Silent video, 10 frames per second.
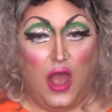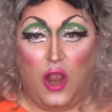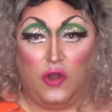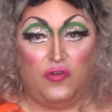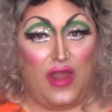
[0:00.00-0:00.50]

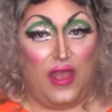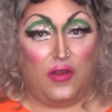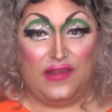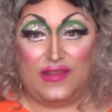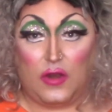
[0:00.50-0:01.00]
Her Drag
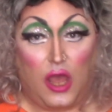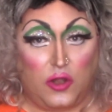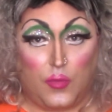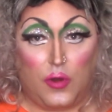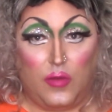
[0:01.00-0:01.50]
Race Down
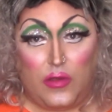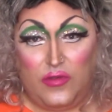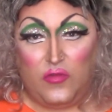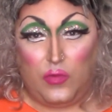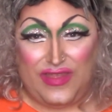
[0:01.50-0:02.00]
Under promo
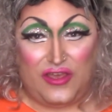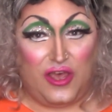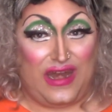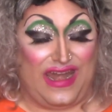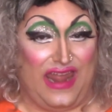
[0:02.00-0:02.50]
was really
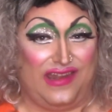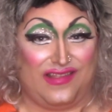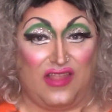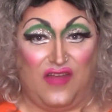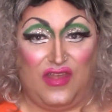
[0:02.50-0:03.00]
good, and I just
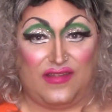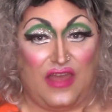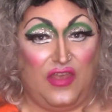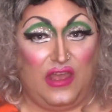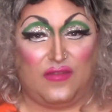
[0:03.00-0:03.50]
love this.
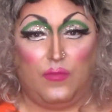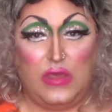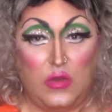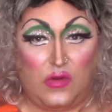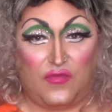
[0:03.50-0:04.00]
I think it's
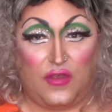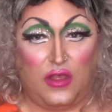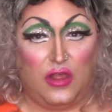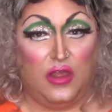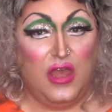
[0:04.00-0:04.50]

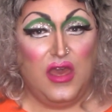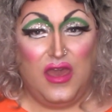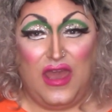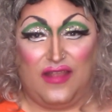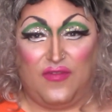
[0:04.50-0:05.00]
beautiful.
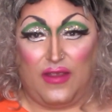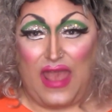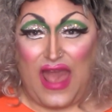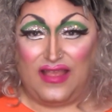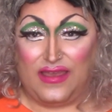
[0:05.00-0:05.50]
It's very
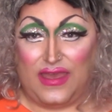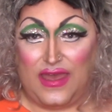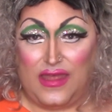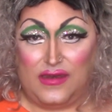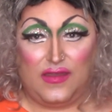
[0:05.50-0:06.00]

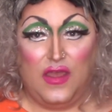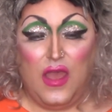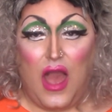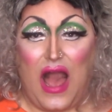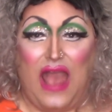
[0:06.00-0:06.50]
elegant.
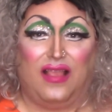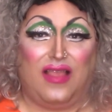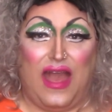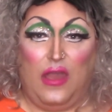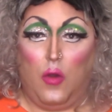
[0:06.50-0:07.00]
I
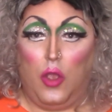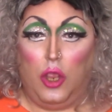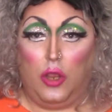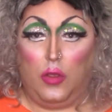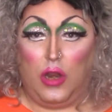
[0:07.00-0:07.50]
like,
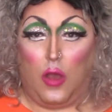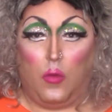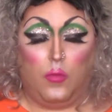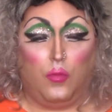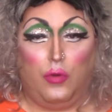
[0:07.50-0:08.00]

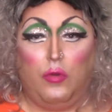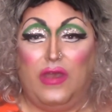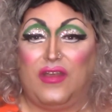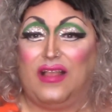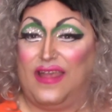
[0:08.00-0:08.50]
Ru
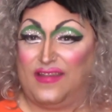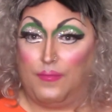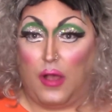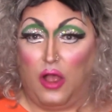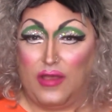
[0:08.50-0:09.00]
in the classic
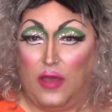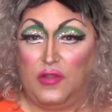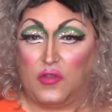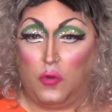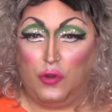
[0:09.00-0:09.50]
ball gown
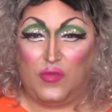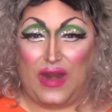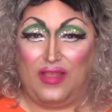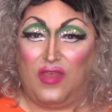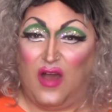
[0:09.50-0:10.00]
is gorgeous, but
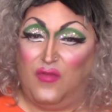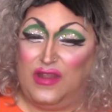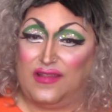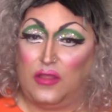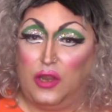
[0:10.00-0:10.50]
I love when
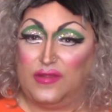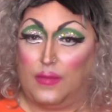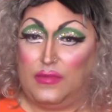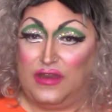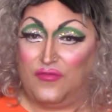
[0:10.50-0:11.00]
it's a little
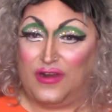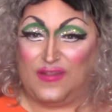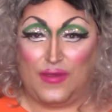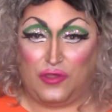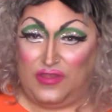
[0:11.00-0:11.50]
something different,
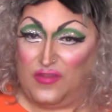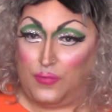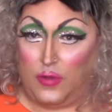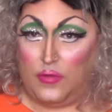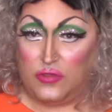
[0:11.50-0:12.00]
especially in these
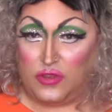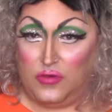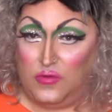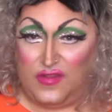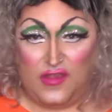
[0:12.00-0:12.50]
promo
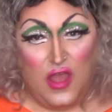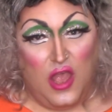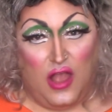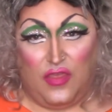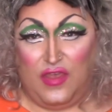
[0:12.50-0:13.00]
shoots.
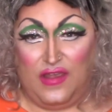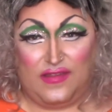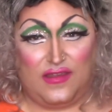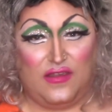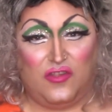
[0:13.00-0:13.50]

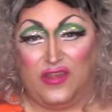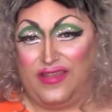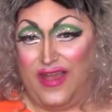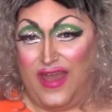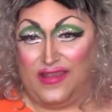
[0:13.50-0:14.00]
This is just
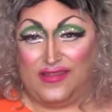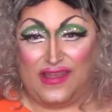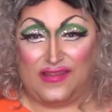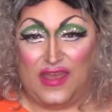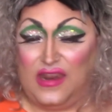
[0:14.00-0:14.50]
like
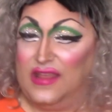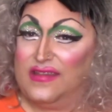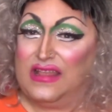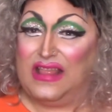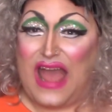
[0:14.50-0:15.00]
Sex Kit. It's
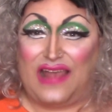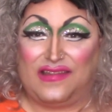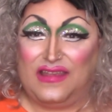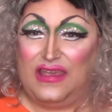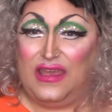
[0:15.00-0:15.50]

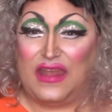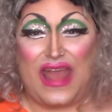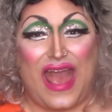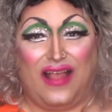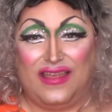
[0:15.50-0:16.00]
classy
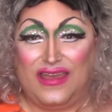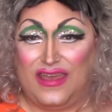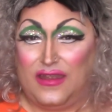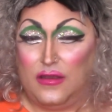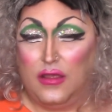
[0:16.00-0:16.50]
and
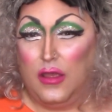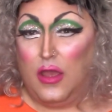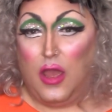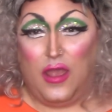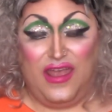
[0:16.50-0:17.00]
elegant.
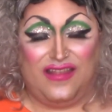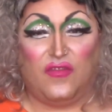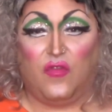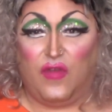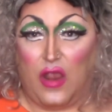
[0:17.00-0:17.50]
It's
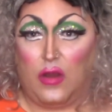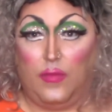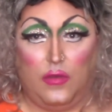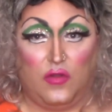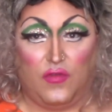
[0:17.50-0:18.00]
very
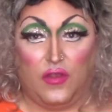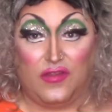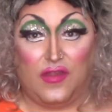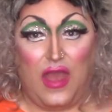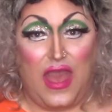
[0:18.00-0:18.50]

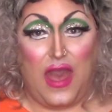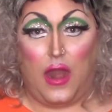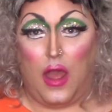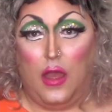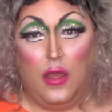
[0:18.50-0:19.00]
beautiful.
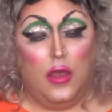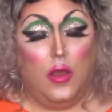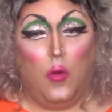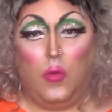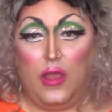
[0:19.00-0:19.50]
And
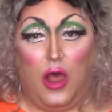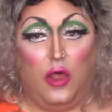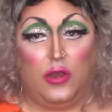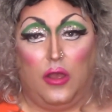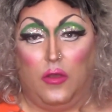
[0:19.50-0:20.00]
we
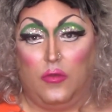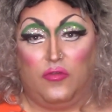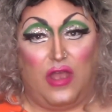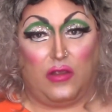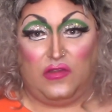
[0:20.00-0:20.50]
all know
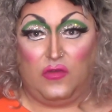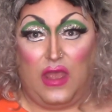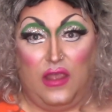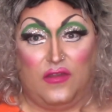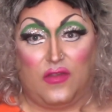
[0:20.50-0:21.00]
Drag Race UK
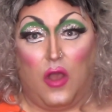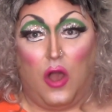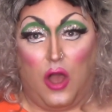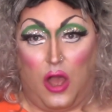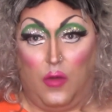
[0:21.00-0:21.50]
is
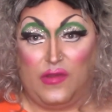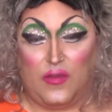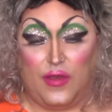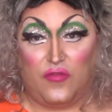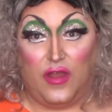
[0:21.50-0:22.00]
always
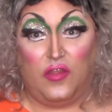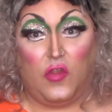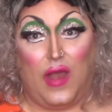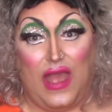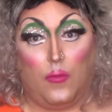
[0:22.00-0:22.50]
so much fun,
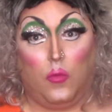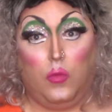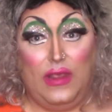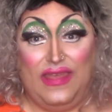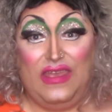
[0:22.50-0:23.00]
so I'm
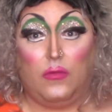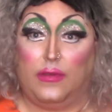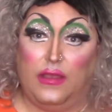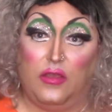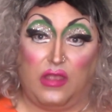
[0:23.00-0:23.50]
really,
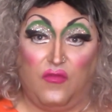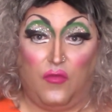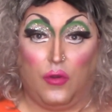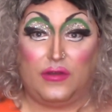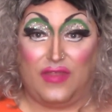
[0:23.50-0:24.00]
really looking
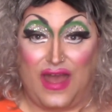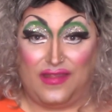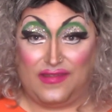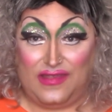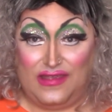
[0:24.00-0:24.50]
forward to
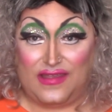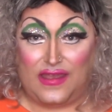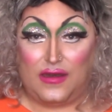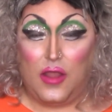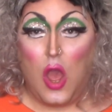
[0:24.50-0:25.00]
that
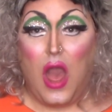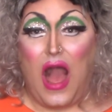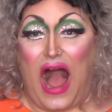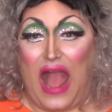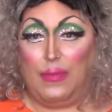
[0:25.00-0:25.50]
season.
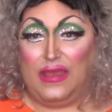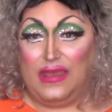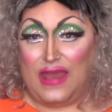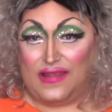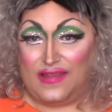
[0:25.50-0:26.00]
I'm
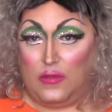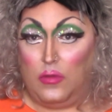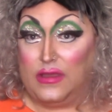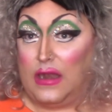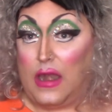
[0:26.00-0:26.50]
guessing
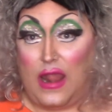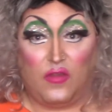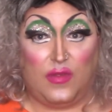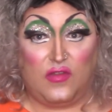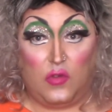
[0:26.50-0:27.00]
we'll get an
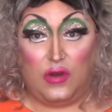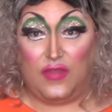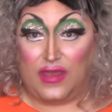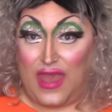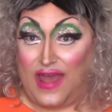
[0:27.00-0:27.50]
announcement soon of
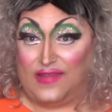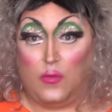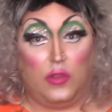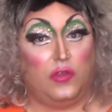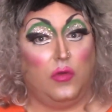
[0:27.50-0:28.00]
the cast,
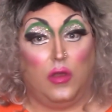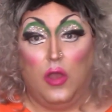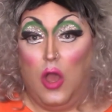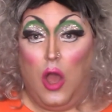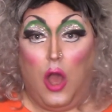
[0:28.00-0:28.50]
and we'll do
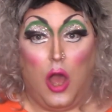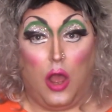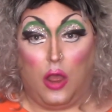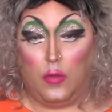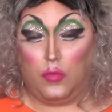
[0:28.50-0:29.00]

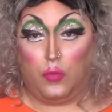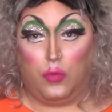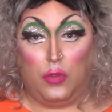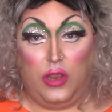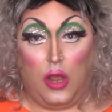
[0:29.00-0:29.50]

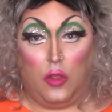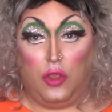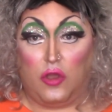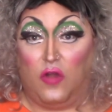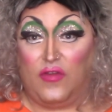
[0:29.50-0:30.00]

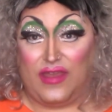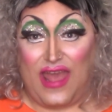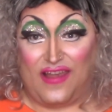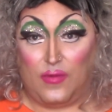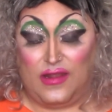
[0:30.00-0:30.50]
look over the
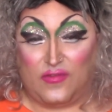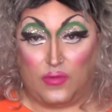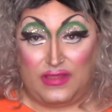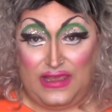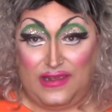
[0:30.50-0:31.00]
cast when it's
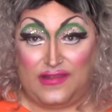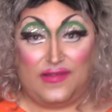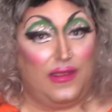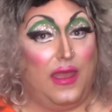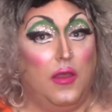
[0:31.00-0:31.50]
released.